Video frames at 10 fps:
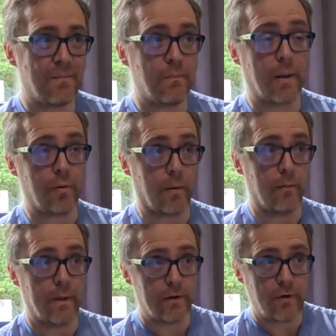Big problem
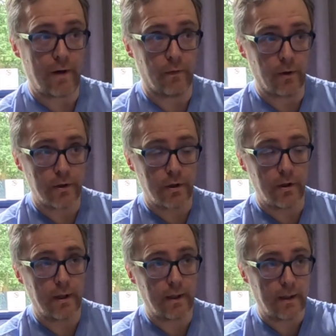with this travel lodge
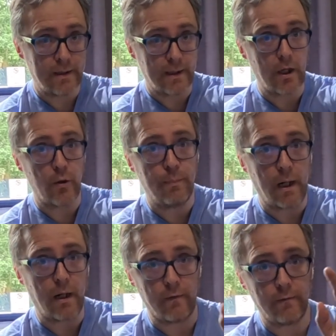is there's no
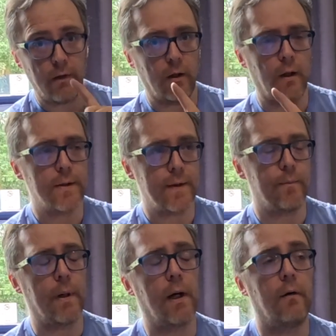bath. I like to have a
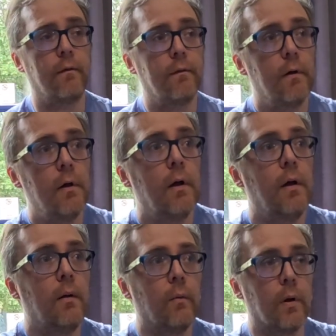bath
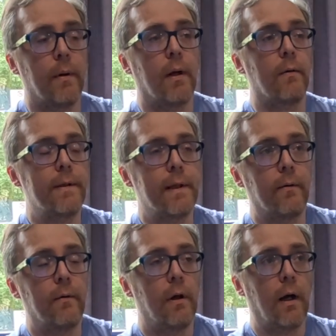when I'm in a
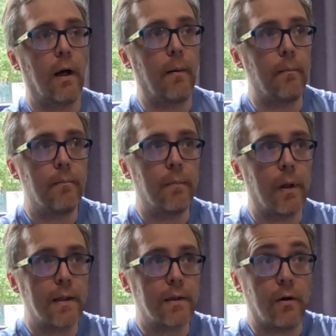hotel, but
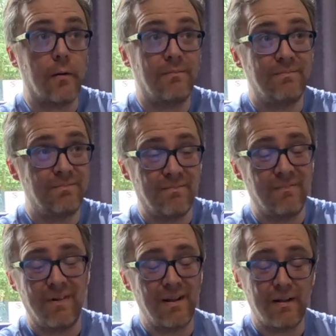they've got
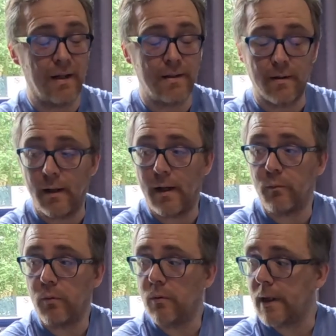decent enough
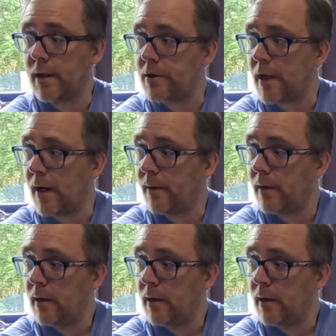walk-in shower.